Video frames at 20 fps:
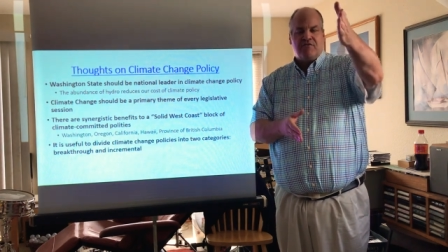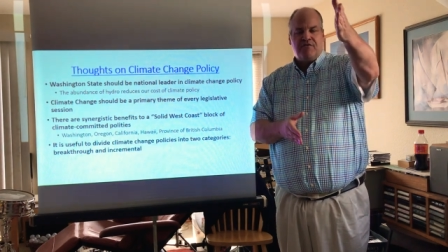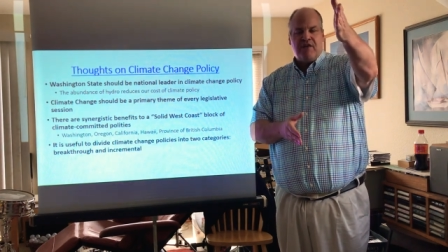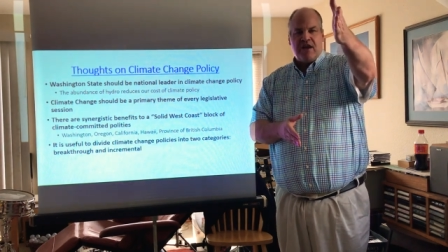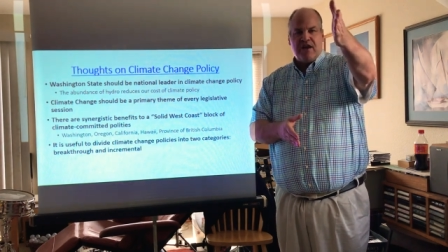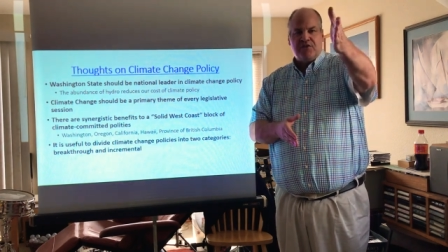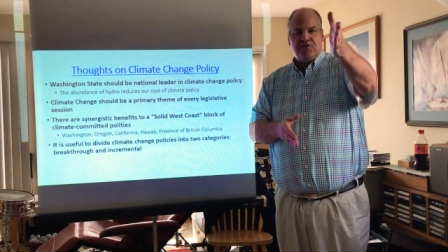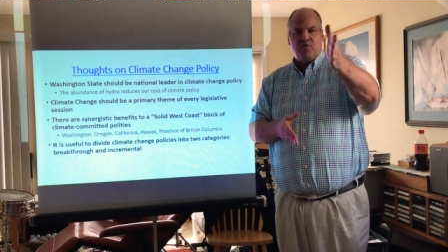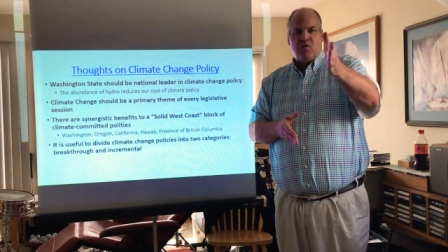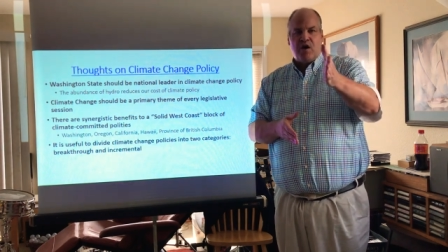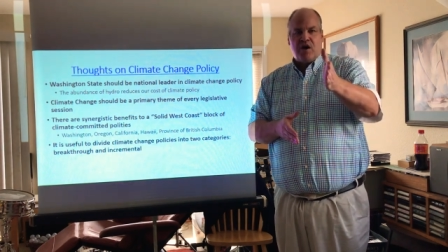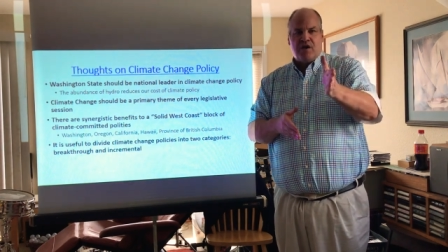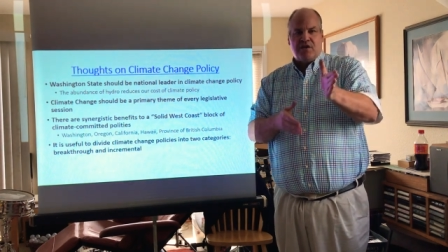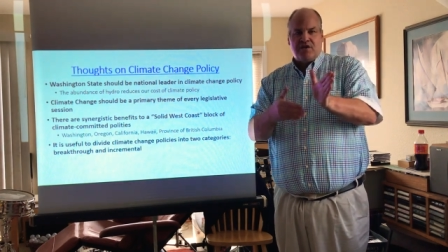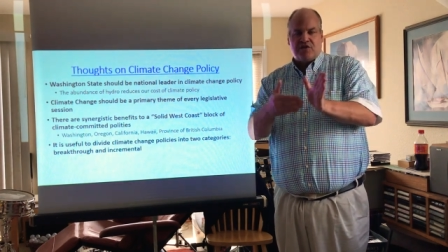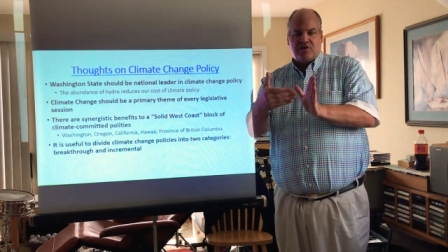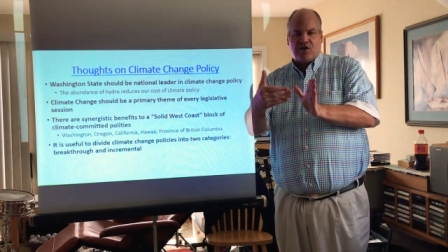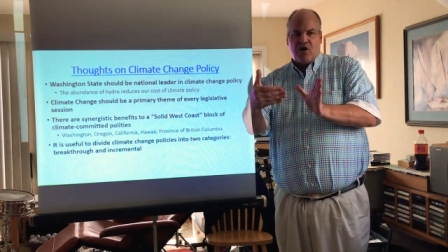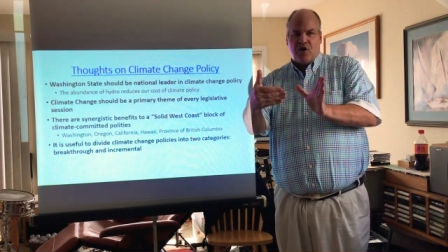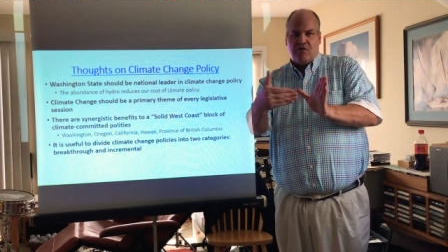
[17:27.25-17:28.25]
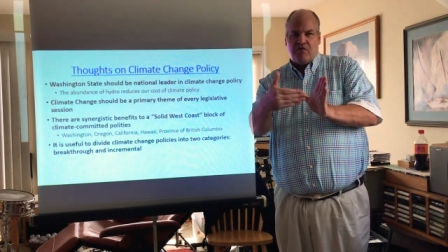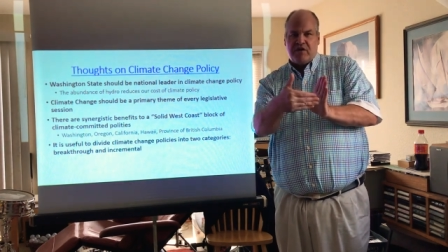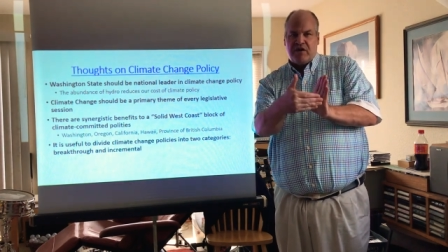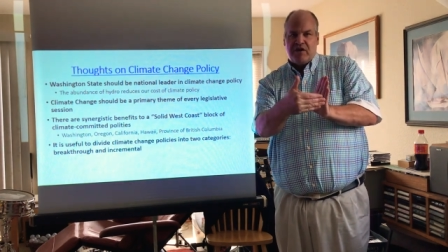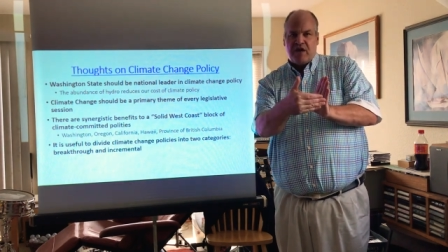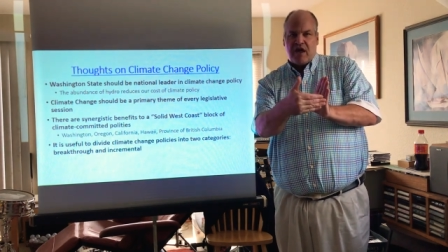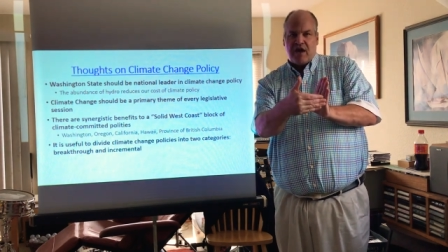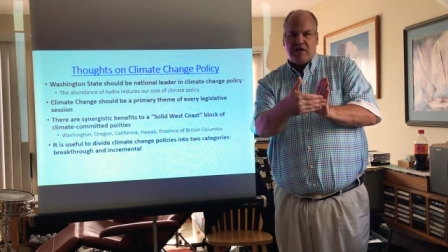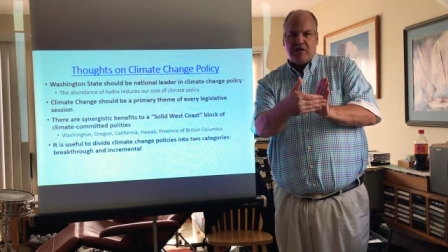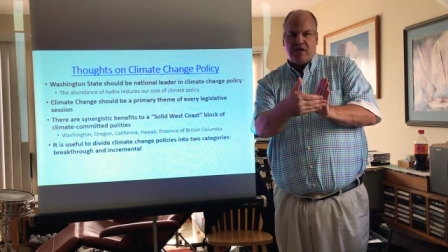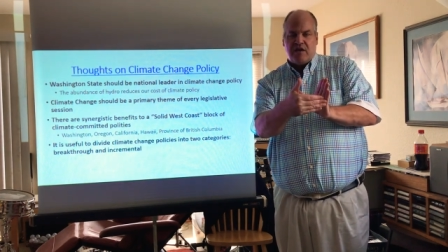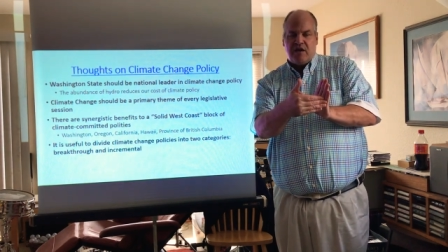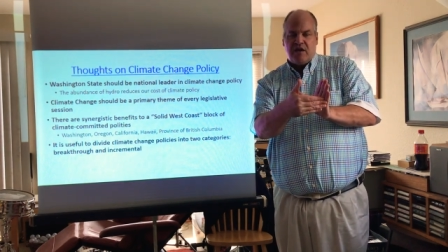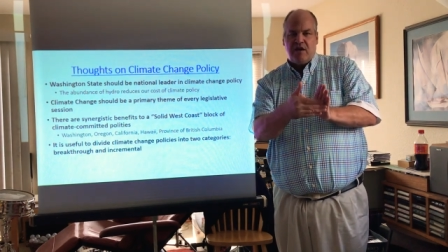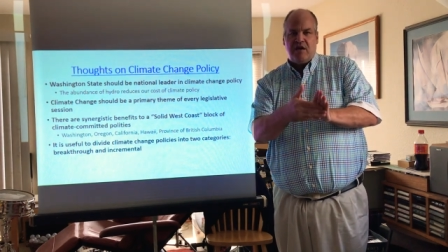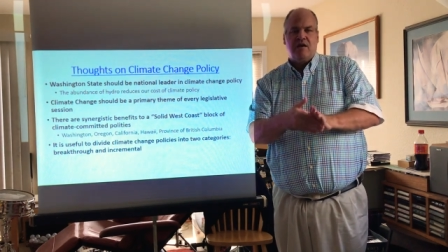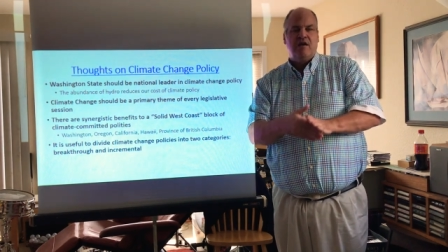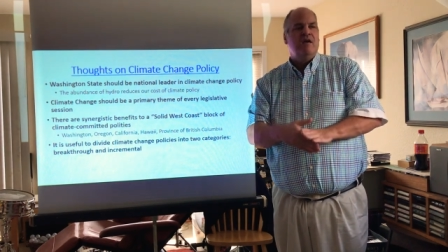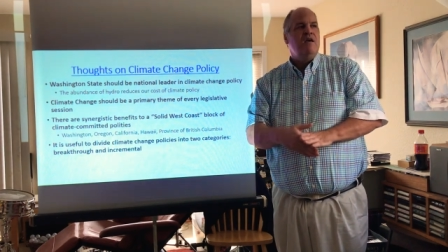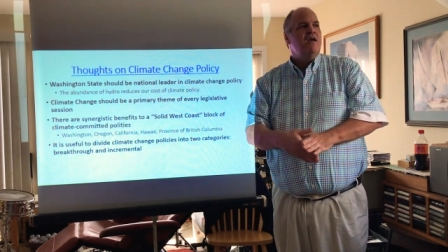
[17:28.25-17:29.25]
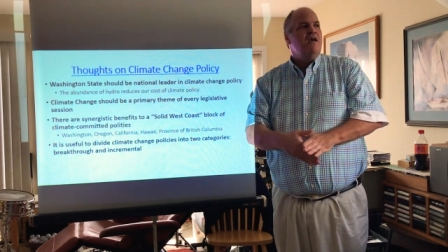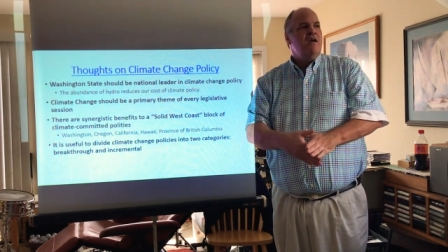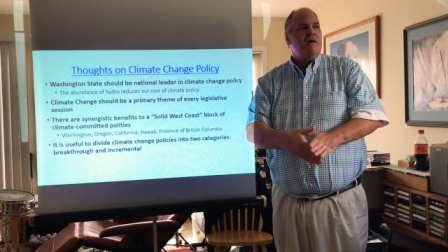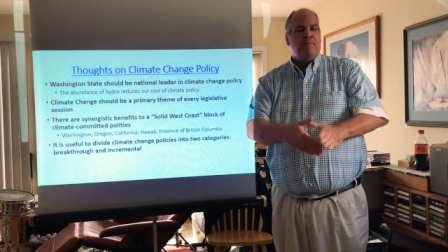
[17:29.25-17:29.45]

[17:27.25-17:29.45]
Phase one is COVID-19